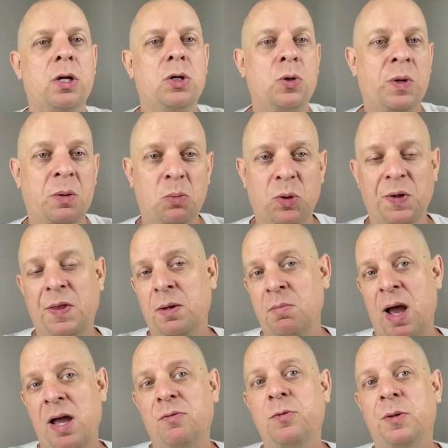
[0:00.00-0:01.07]
doing breathing
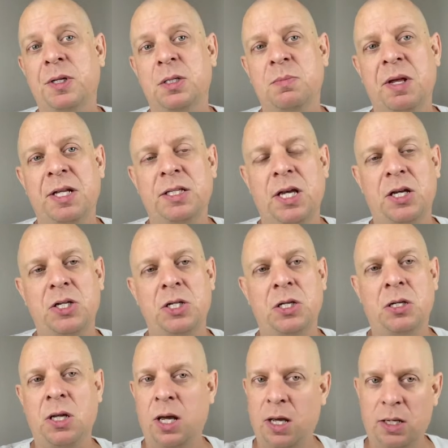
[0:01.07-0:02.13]
mindfulness
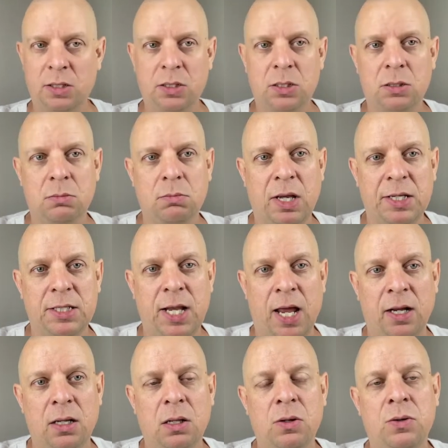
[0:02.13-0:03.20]
meditation as a
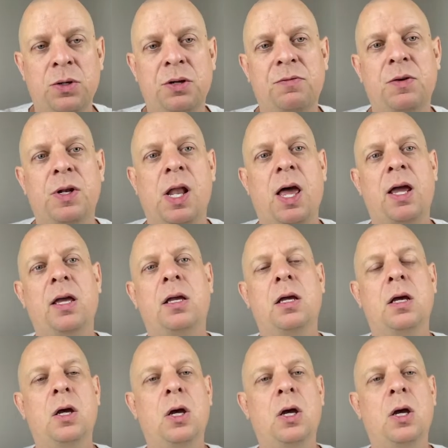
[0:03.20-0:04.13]
standalone, if you like,